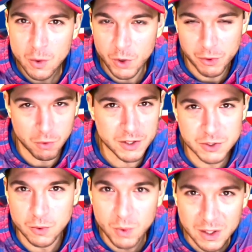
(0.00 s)
with
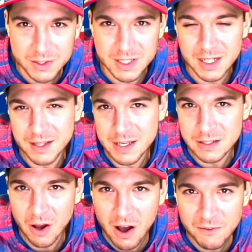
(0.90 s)
Russell Wilson in
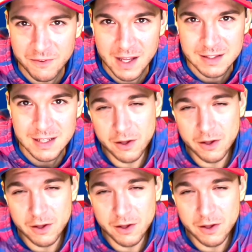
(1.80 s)
this offense,